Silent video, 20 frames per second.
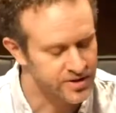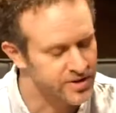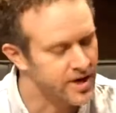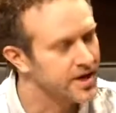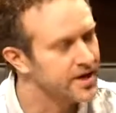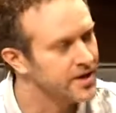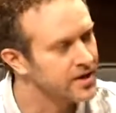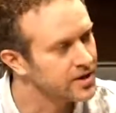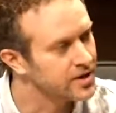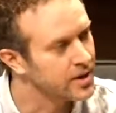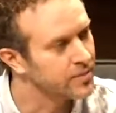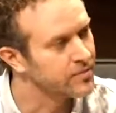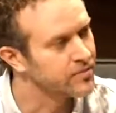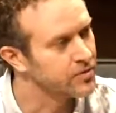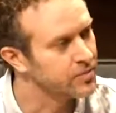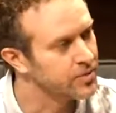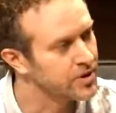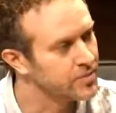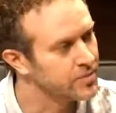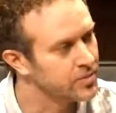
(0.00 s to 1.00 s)
steady income
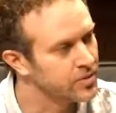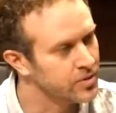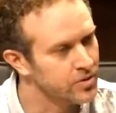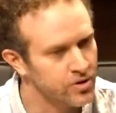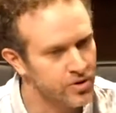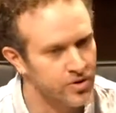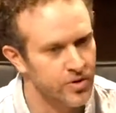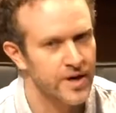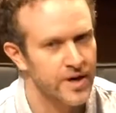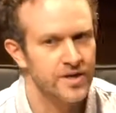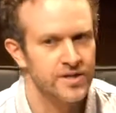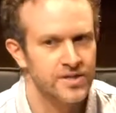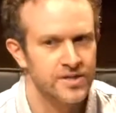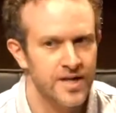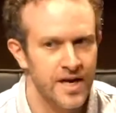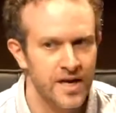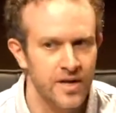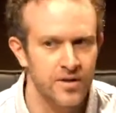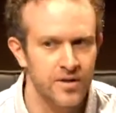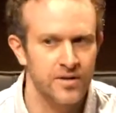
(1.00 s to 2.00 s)
for people, creating
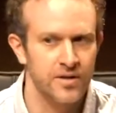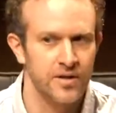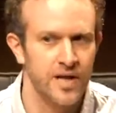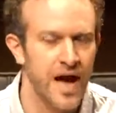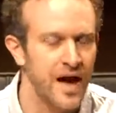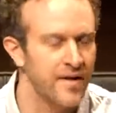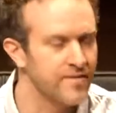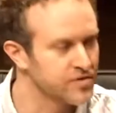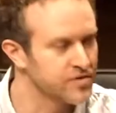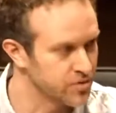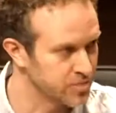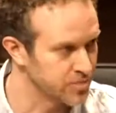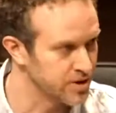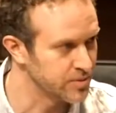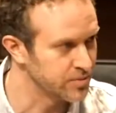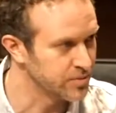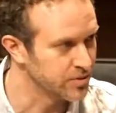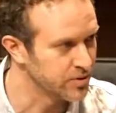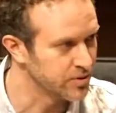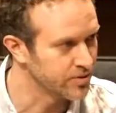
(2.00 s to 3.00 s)
steady lives for
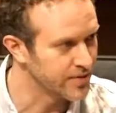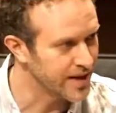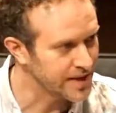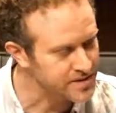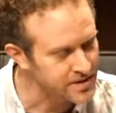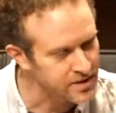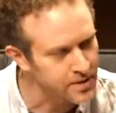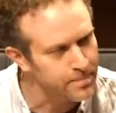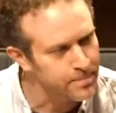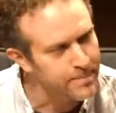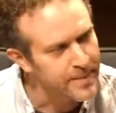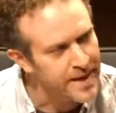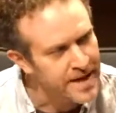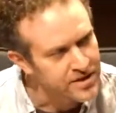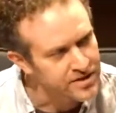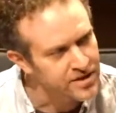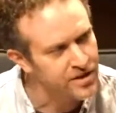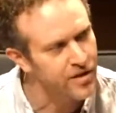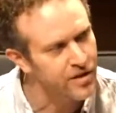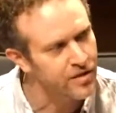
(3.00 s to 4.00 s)
people. That's an
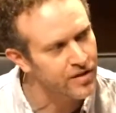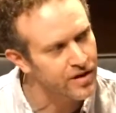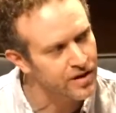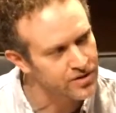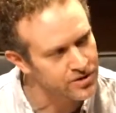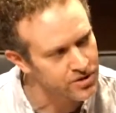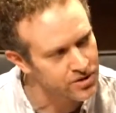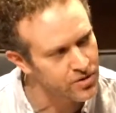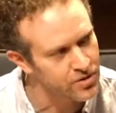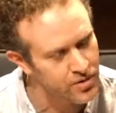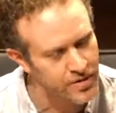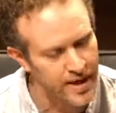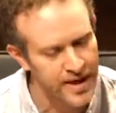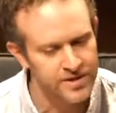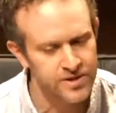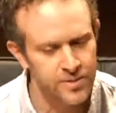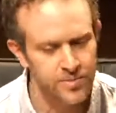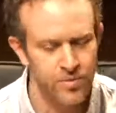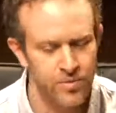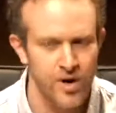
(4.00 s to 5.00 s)
amazing thing too.
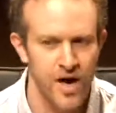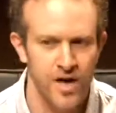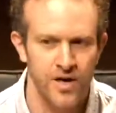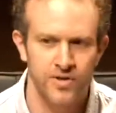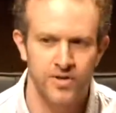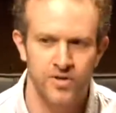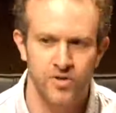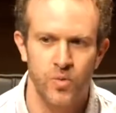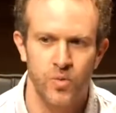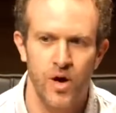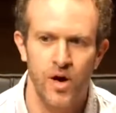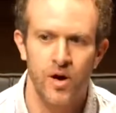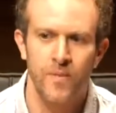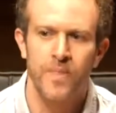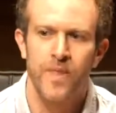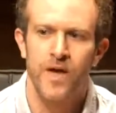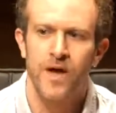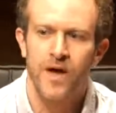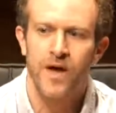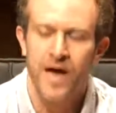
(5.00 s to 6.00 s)
That's a product as
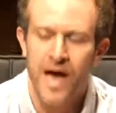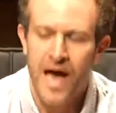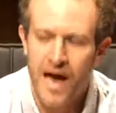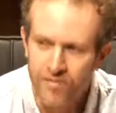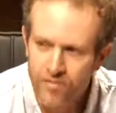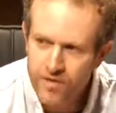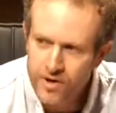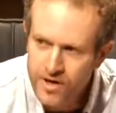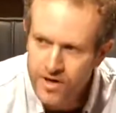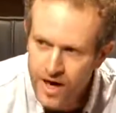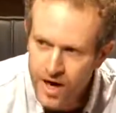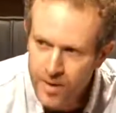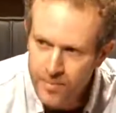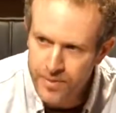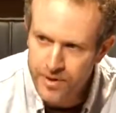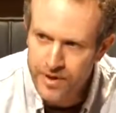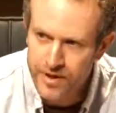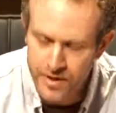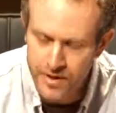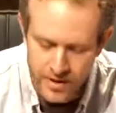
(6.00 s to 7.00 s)
well. Every
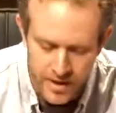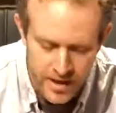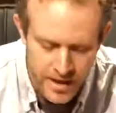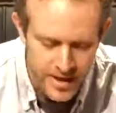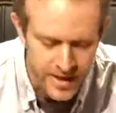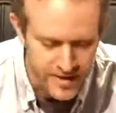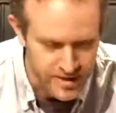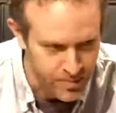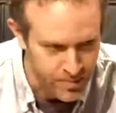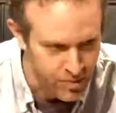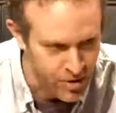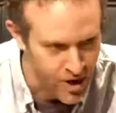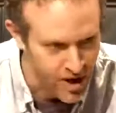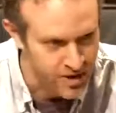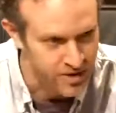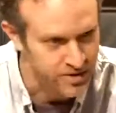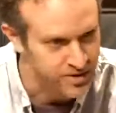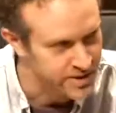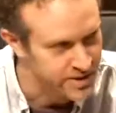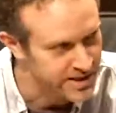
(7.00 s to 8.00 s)
company is a
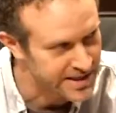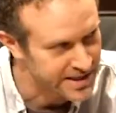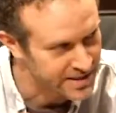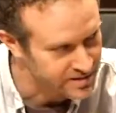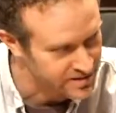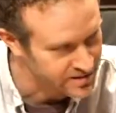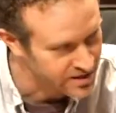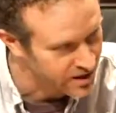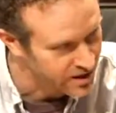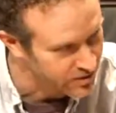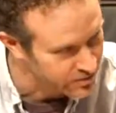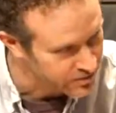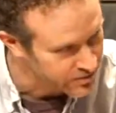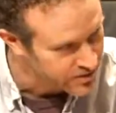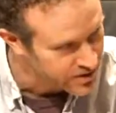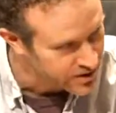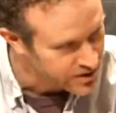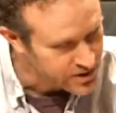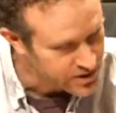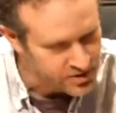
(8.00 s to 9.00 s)
product in itself.
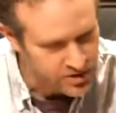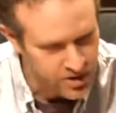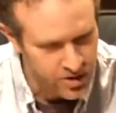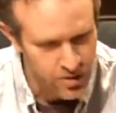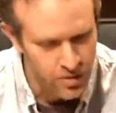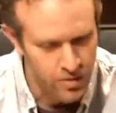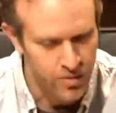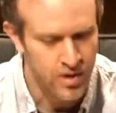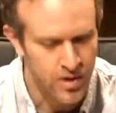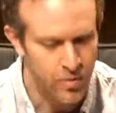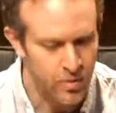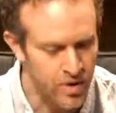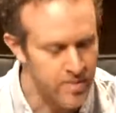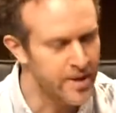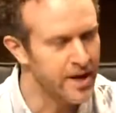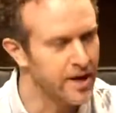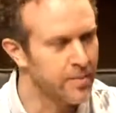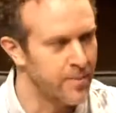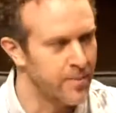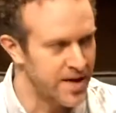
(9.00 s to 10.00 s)
So we
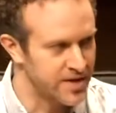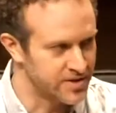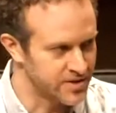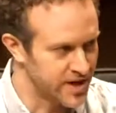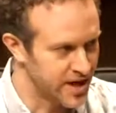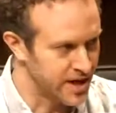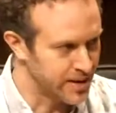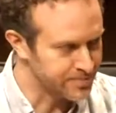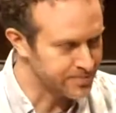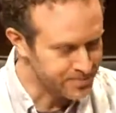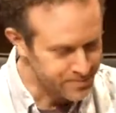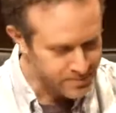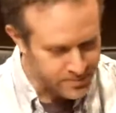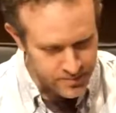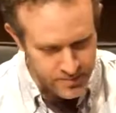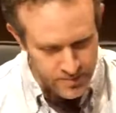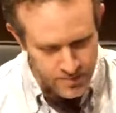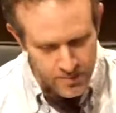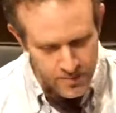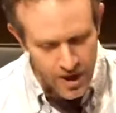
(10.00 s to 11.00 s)
make Basecamp.
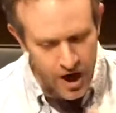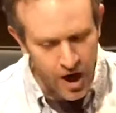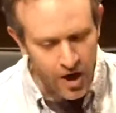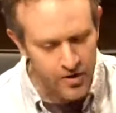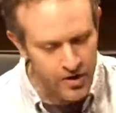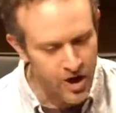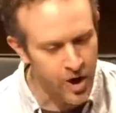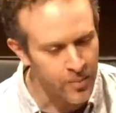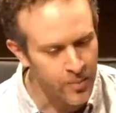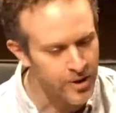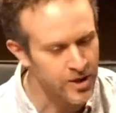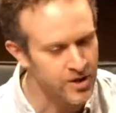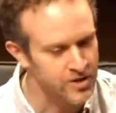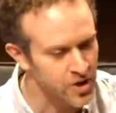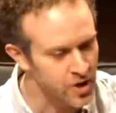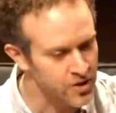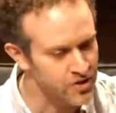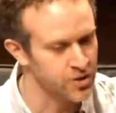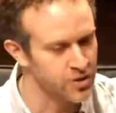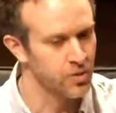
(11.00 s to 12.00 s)
Our company is
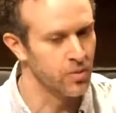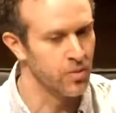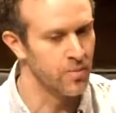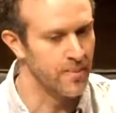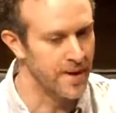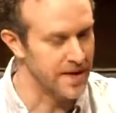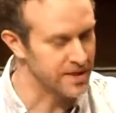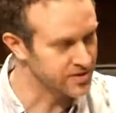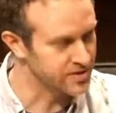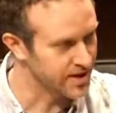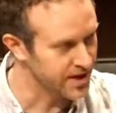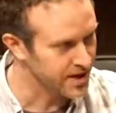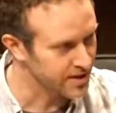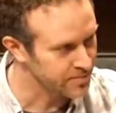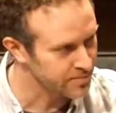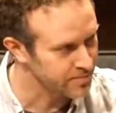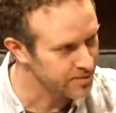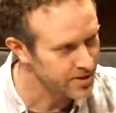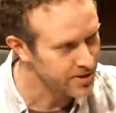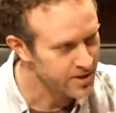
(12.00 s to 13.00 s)
also Basecamp.